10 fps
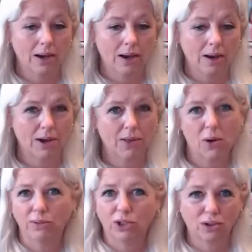although
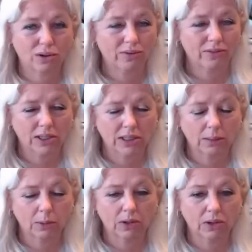I'm sure they're very
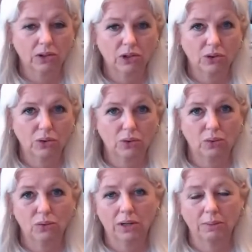similar
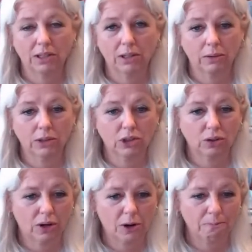to Silhouette Studio.